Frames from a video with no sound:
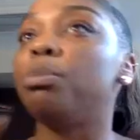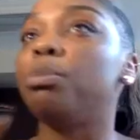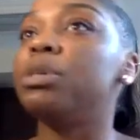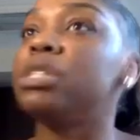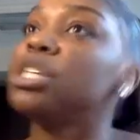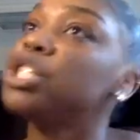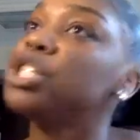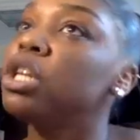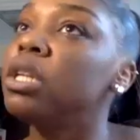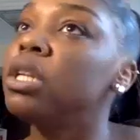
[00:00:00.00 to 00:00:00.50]

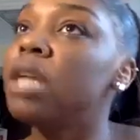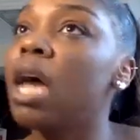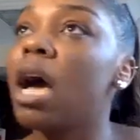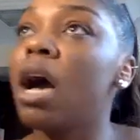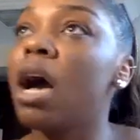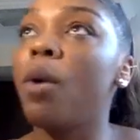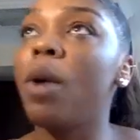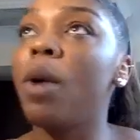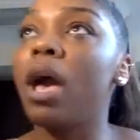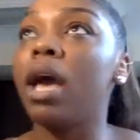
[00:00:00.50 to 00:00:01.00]
position
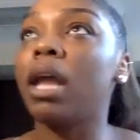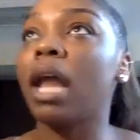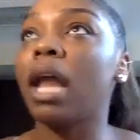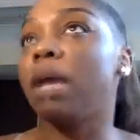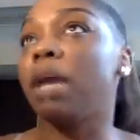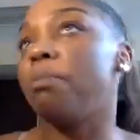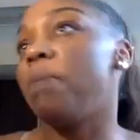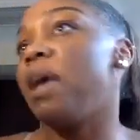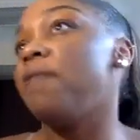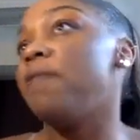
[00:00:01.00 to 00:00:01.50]
now, and I
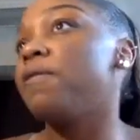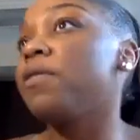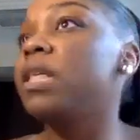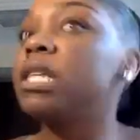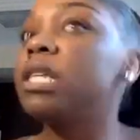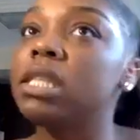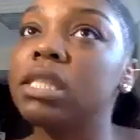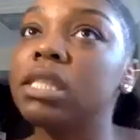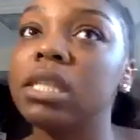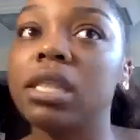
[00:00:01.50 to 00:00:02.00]
can pay for
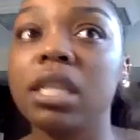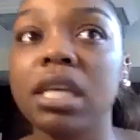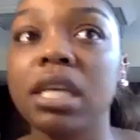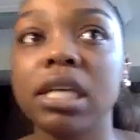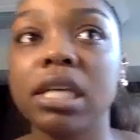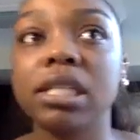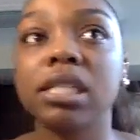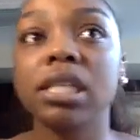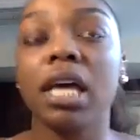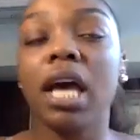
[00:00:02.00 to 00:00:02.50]
this, this, and
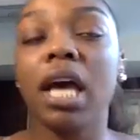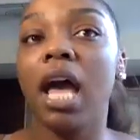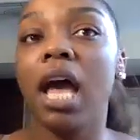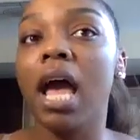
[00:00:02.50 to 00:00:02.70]
this.